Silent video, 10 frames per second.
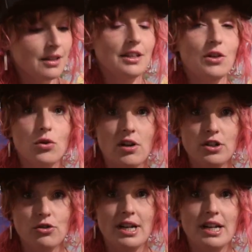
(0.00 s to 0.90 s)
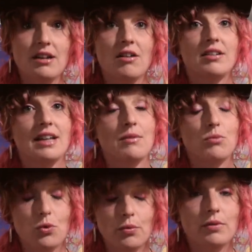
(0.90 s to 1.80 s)
the online trading card game
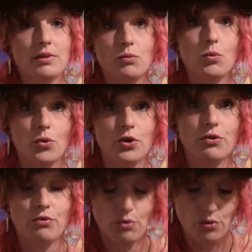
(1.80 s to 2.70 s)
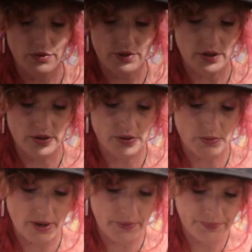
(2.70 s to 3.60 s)
will walk you through all of those as well.